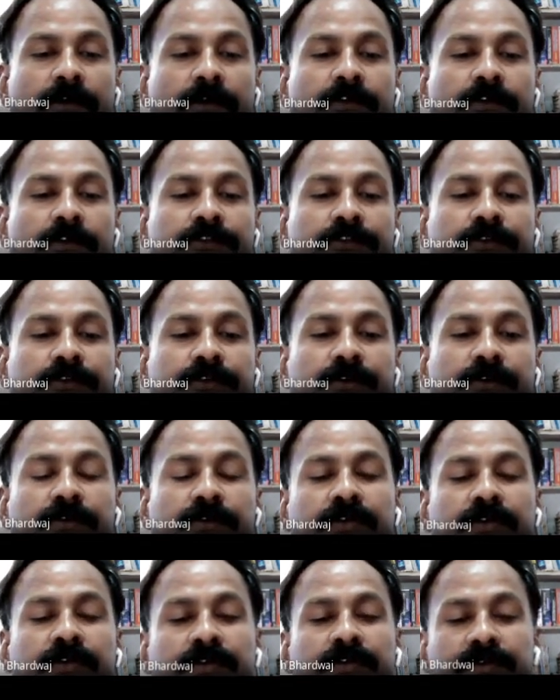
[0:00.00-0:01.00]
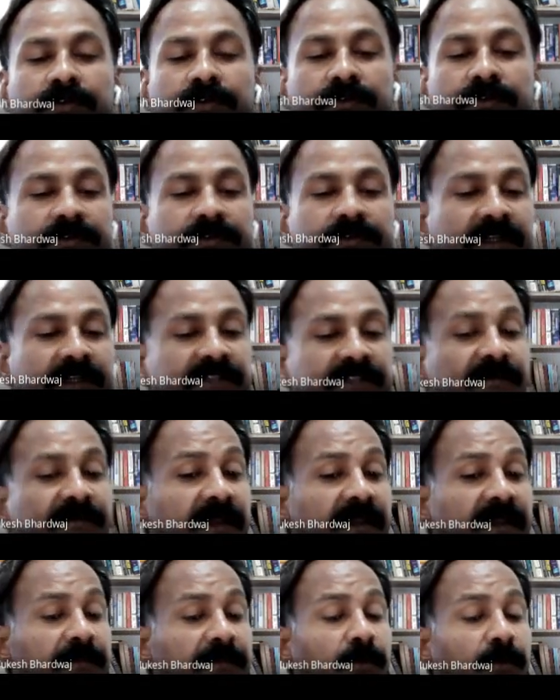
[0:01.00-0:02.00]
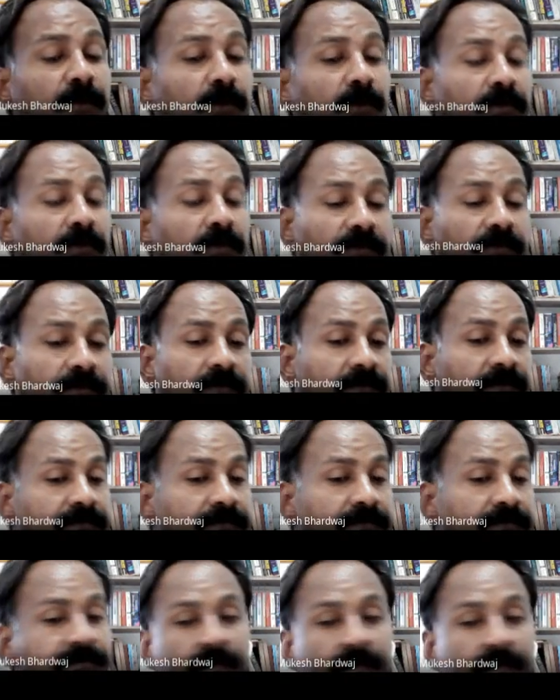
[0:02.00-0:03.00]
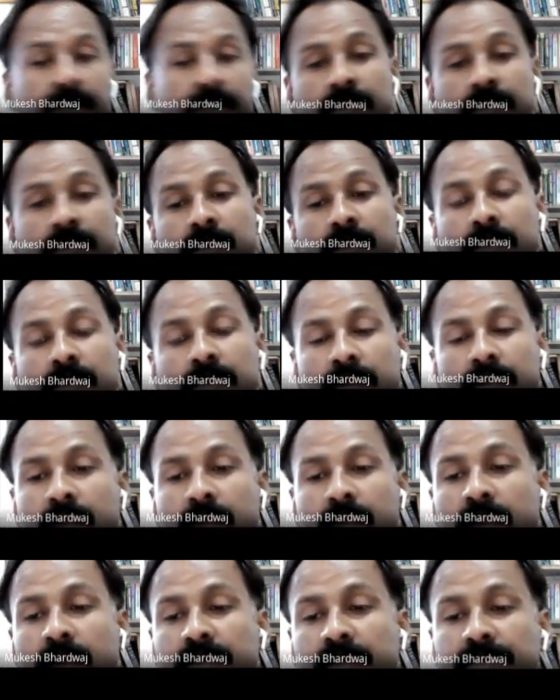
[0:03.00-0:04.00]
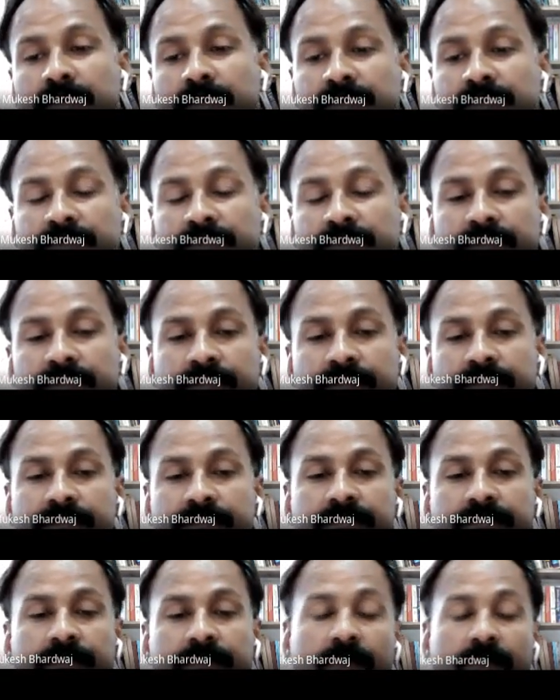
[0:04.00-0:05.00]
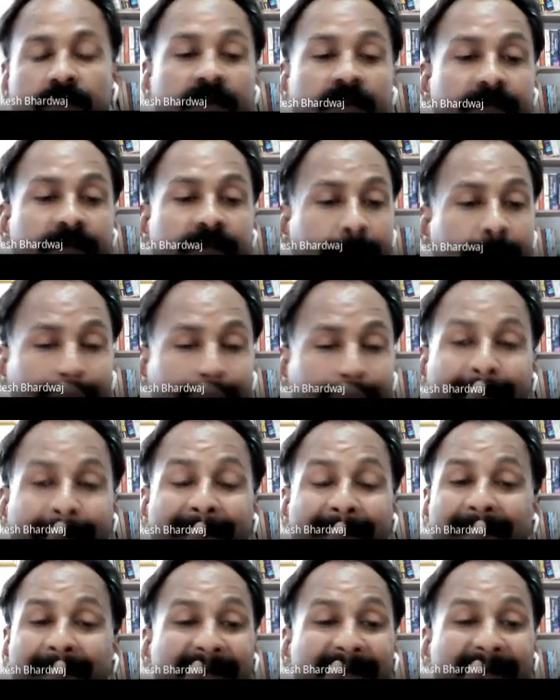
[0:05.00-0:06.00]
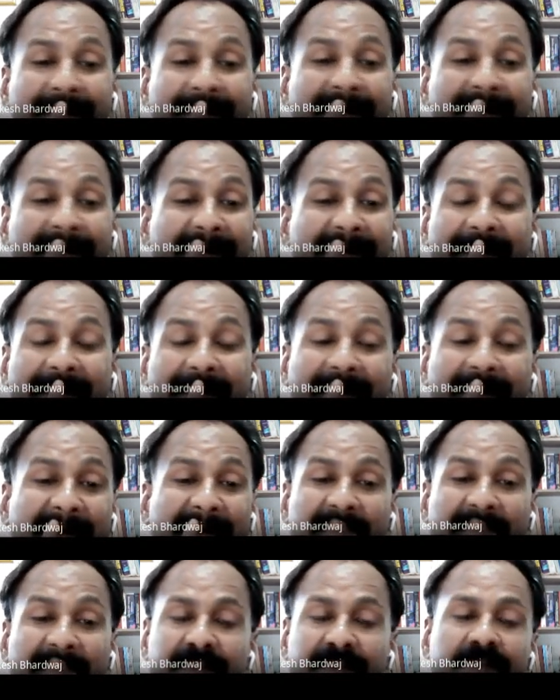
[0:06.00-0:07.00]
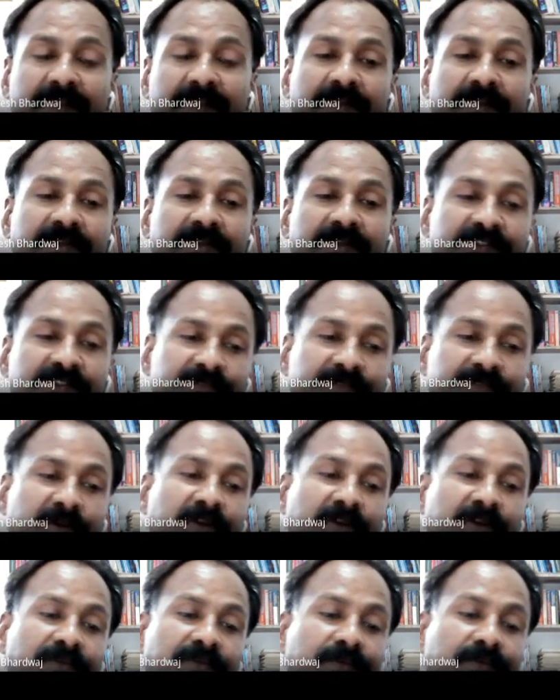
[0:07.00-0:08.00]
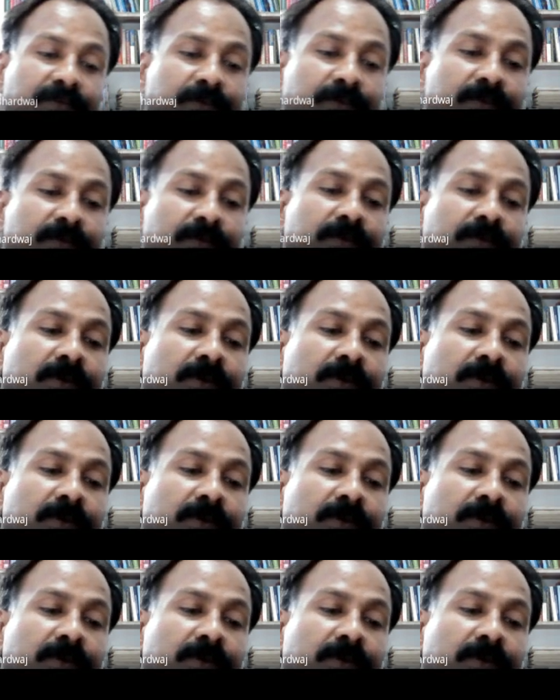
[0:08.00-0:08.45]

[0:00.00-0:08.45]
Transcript: So there is many more and lot of data according to the history point of view.